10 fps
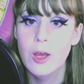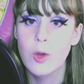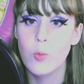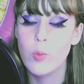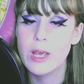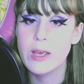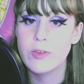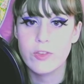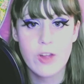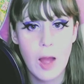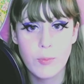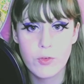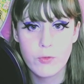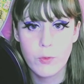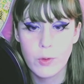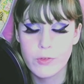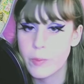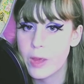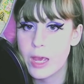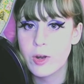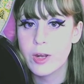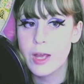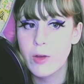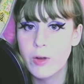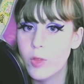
We stopped for some carryout